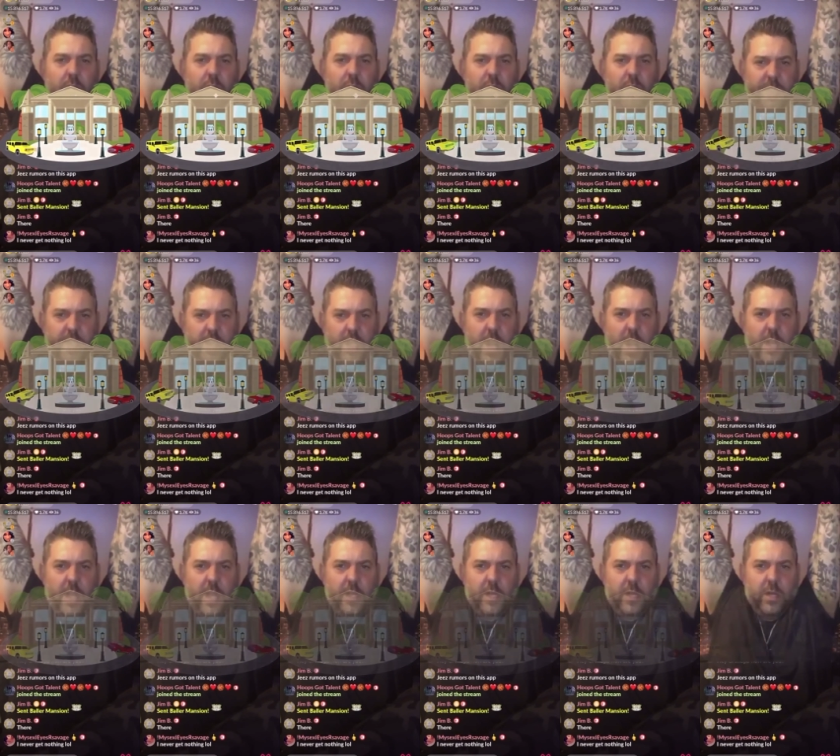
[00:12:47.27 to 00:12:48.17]
We're still
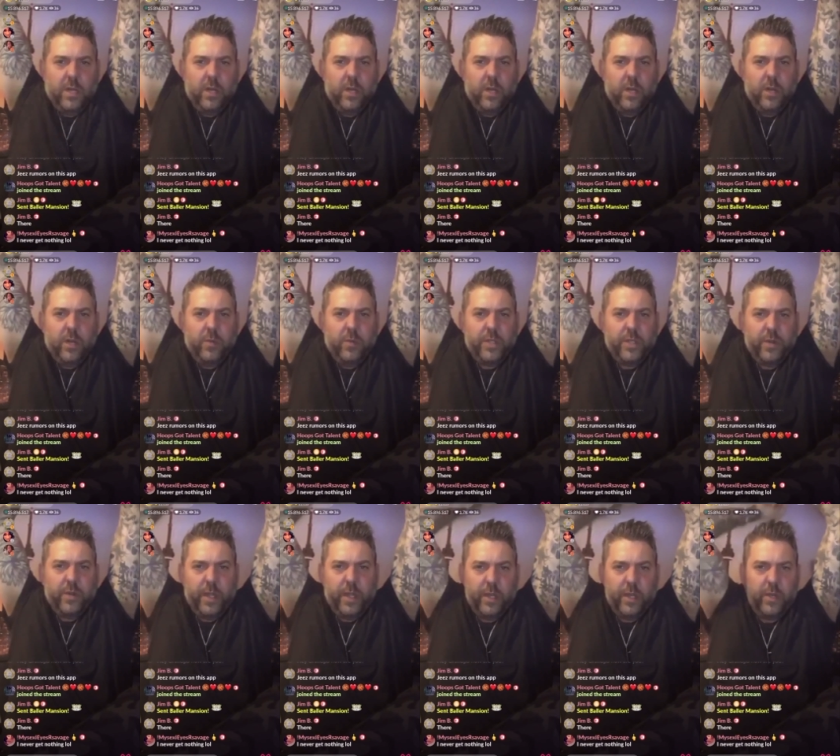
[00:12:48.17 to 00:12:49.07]
on? We're
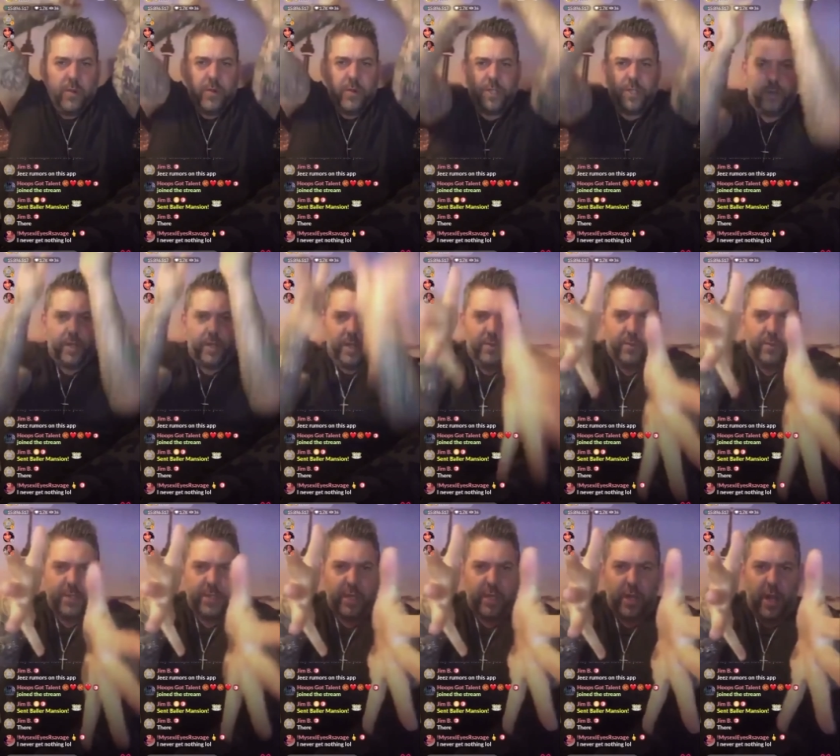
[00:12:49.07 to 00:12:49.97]
still good. We're still good.
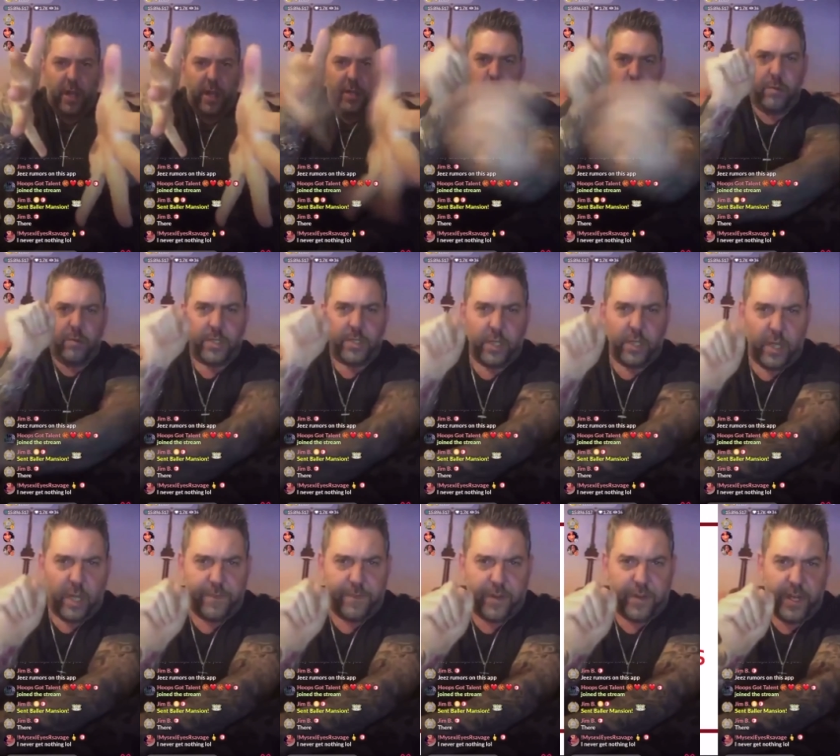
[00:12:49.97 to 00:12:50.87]
We're still on? We're still on for